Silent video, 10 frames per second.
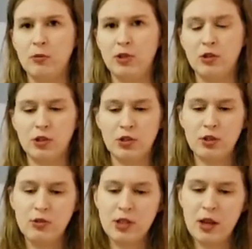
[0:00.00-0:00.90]
When you're
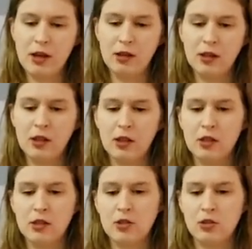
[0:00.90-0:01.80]
associating
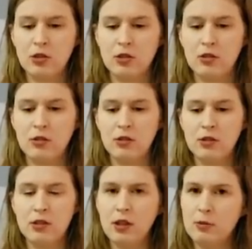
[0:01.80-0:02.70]
certain
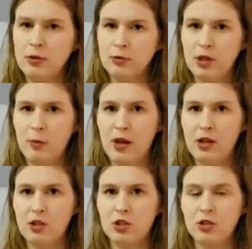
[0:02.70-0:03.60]
syllables with the
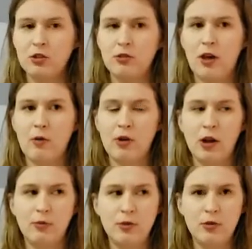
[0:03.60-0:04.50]
pitch, that will
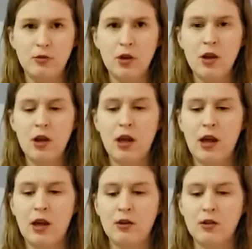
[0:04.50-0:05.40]
help you,
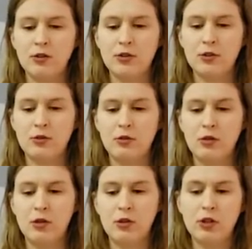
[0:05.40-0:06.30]
and also
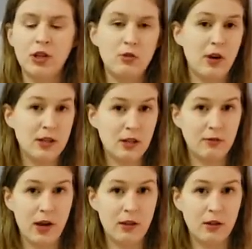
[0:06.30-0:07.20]
learning to
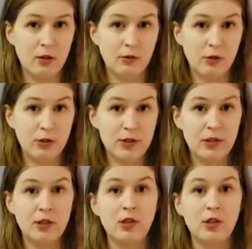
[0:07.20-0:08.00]
identify the intervals.